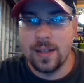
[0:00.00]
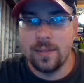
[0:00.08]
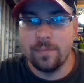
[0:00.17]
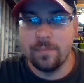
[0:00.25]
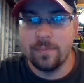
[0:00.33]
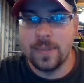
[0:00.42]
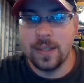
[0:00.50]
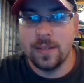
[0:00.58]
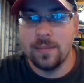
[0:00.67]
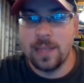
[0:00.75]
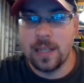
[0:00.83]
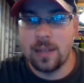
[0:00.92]
to
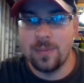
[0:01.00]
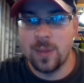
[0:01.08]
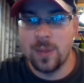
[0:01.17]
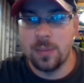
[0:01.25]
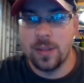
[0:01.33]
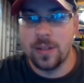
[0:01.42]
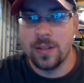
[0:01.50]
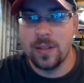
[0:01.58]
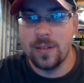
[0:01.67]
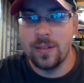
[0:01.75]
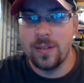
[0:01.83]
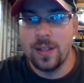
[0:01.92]
make it more personal,
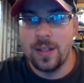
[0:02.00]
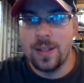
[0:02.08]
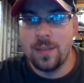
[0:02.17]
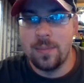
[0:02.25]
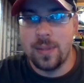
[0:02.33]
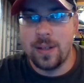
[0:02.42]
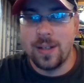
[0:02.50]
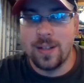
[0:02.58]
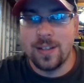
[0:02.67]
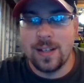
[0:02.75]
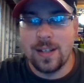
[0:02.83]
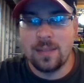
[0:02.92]
but it doesn't
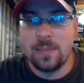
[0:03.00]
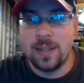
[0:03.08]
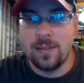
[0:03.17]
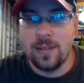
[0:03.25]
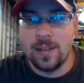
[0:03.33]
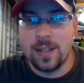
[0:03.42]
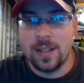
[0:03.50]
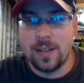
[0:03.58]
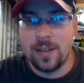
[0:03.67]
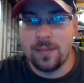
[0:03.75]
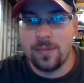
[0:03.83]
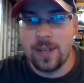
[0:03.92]
have to be really
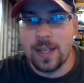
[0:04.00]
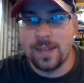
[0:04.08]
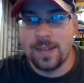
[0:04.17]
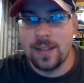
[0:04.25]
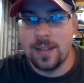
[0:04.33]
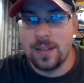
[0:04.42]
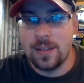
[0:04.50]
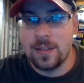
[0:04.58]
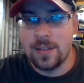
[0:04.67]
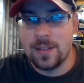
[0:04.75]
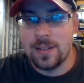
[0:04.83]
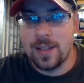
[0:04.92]
anything fancy. You can
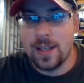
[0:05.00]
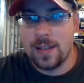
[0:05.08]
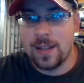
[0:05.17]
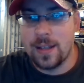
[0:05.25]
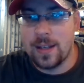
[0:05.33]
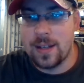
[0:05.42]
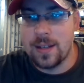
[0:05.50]
just say like,